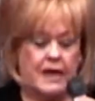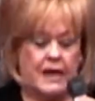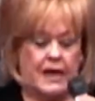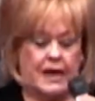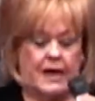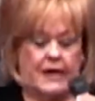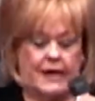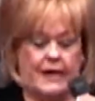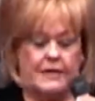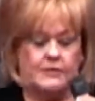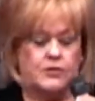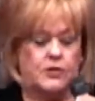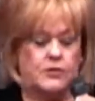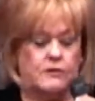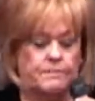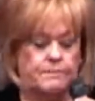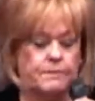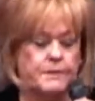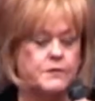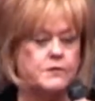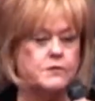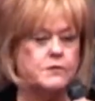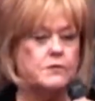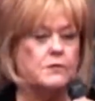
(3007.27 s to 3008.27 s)
and I took a
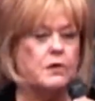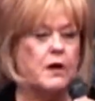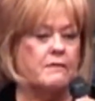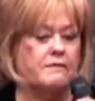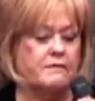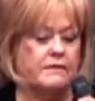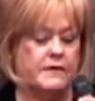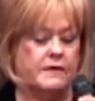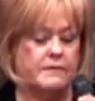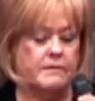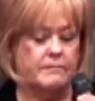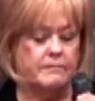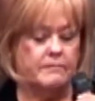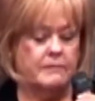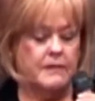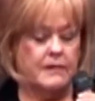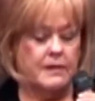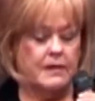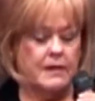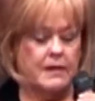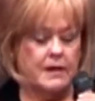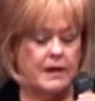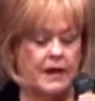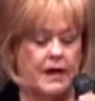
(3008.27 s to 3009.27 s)
picture of it
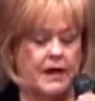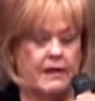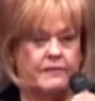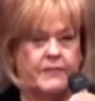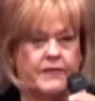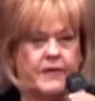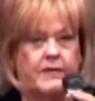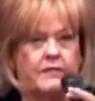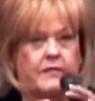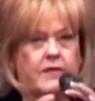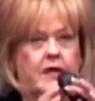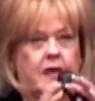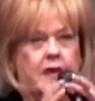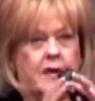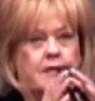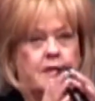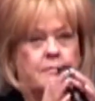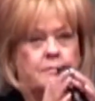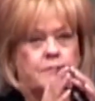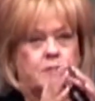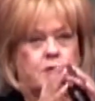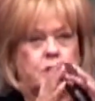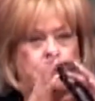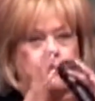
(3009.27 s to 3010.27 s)
and then it
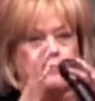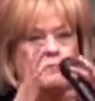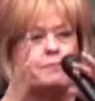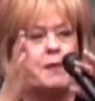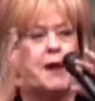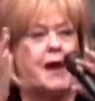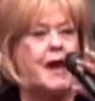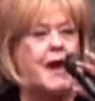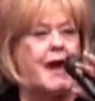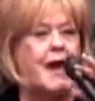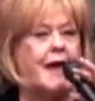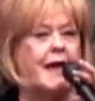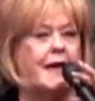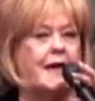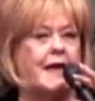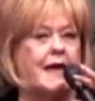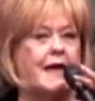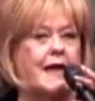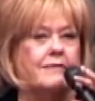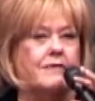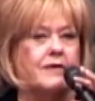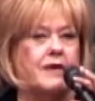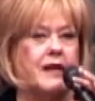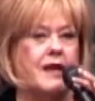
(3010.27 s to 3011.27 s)
moved back,
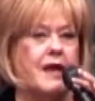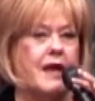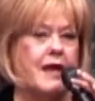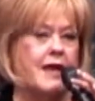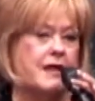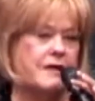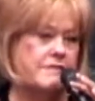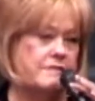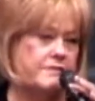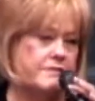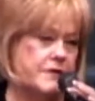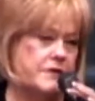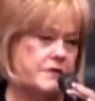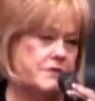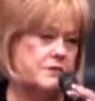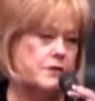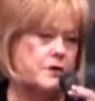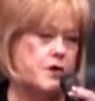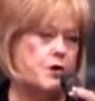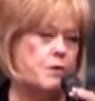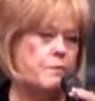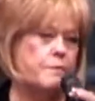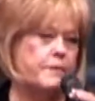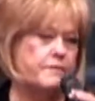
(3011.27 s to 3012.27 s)
and then I had a
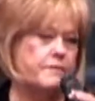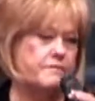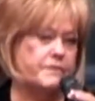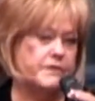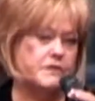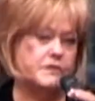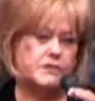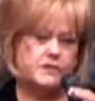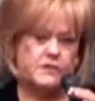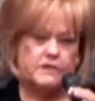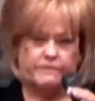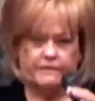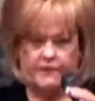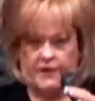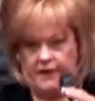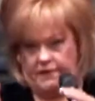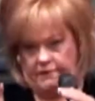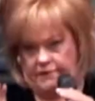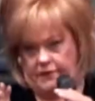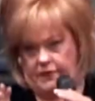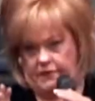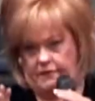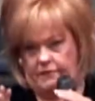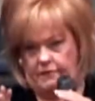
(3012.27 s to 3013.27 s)
vision, open vision of
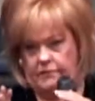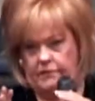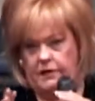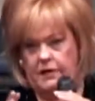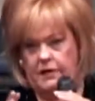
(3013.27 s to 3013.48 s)
heaven.